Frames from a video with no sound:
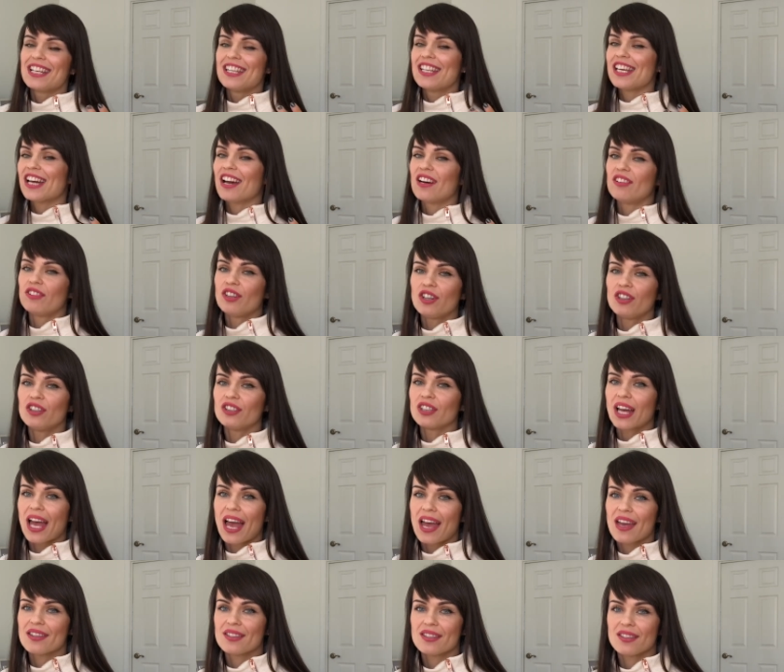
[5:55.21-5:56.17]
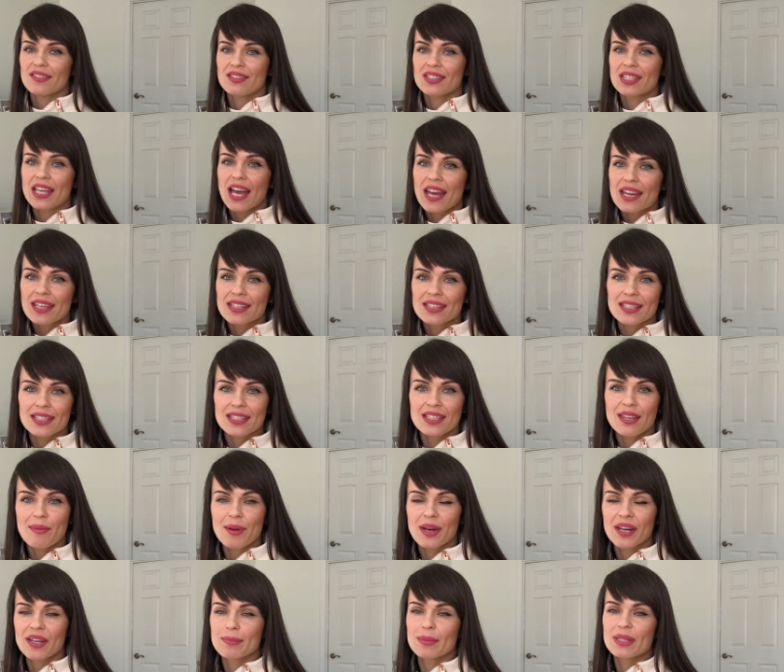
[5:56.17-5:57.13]
They have all kinds of science
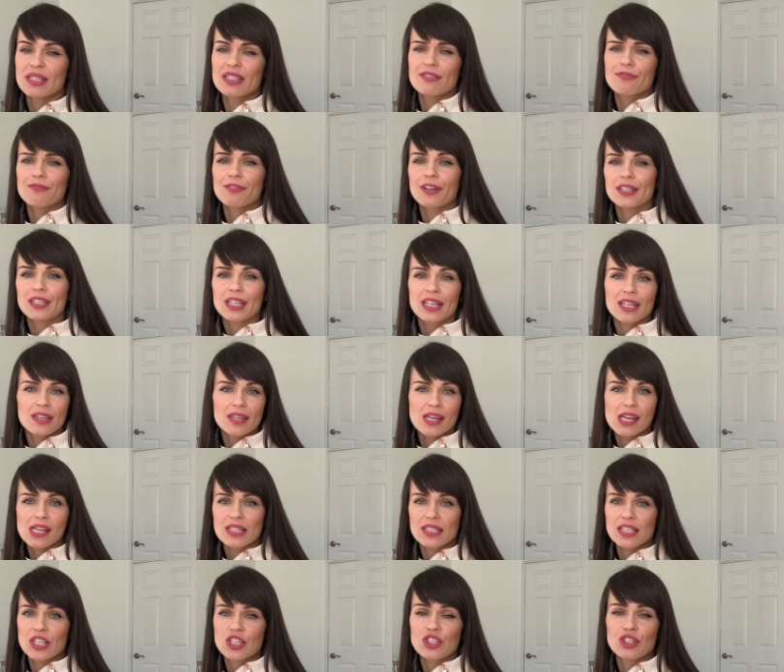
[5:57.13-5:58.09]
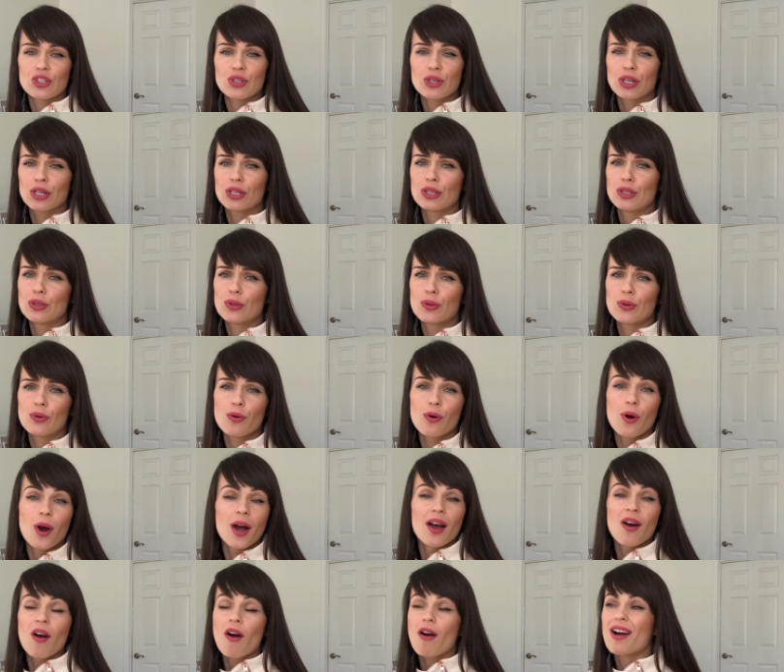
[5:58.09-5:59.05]
experiments, funky things that you can
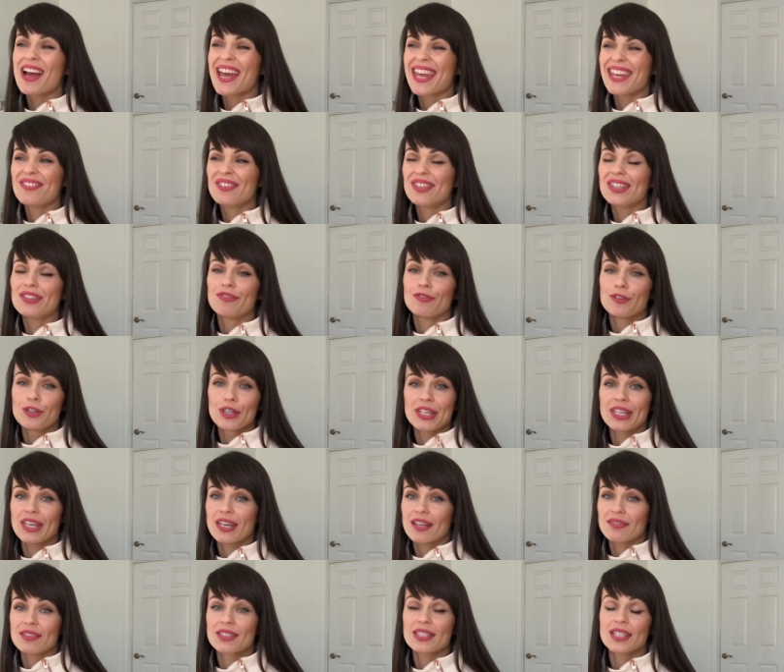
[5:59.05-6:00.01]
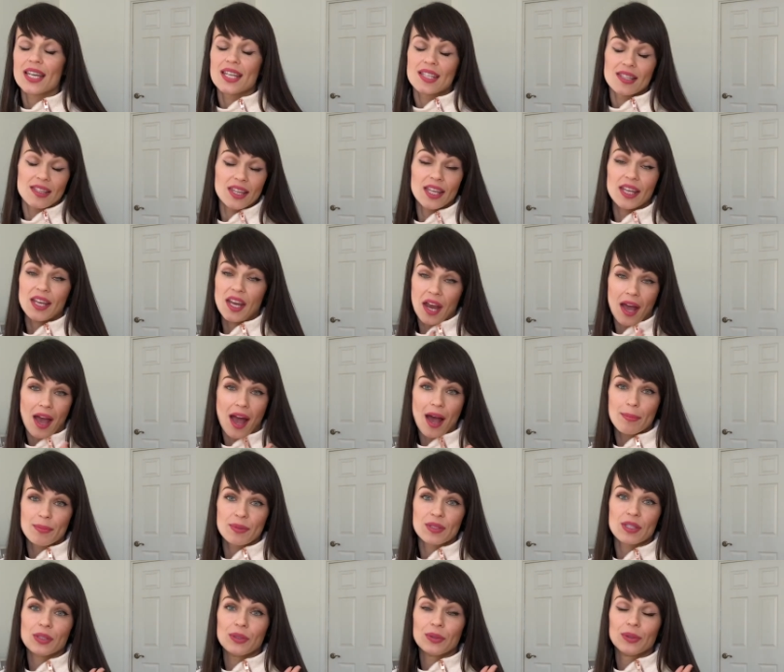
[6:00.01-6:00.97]
do, even for gifts, they are
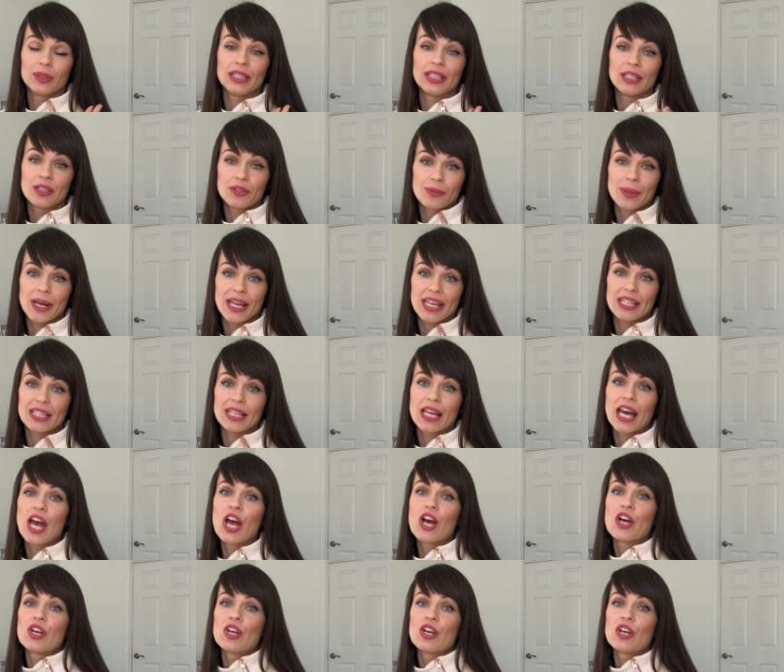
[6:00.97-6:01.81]
absolutely great.